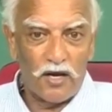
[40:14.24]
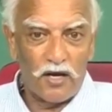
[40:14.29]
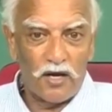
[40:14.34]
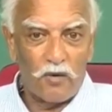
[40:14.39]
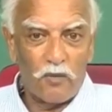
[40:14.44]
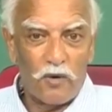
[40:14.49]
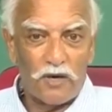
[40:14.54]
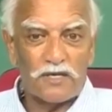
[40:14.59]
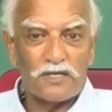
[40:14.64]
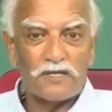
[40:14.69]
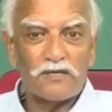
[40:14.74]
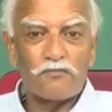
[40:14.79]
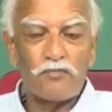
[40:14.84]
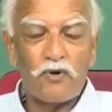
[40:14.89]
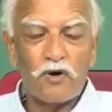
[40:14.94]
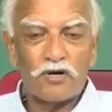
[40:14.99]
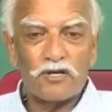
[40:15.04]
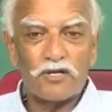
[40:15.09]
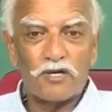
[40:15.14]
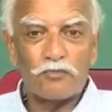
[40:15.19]
Now, what is
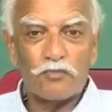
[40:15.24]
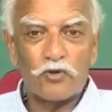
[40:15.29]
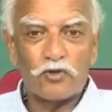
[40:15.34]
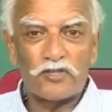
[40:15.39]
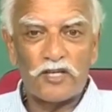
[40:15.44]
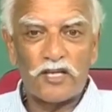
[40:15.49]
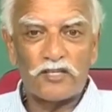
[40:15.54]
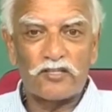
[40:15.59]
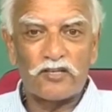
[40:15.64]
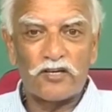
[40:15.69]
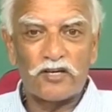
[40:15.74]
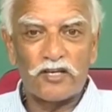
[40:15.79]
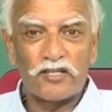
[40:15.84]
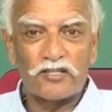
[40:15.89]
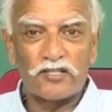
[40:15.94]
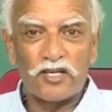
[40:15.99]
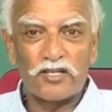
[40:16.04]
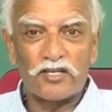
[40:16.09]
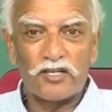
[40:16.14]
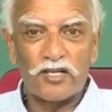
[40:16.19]
important about
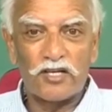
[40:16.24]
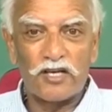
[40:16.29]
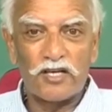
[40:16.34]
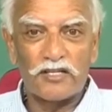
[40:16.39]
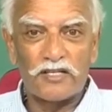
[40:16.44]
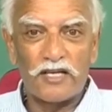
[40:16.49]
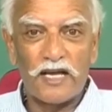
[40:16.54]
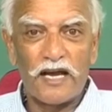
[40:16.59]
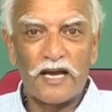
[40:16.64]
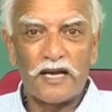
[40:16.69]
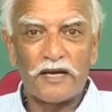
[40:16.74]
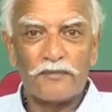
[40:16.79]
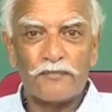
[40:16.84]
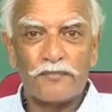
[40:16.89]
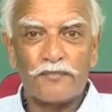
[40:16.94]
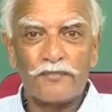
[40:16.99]
Sanskritization is that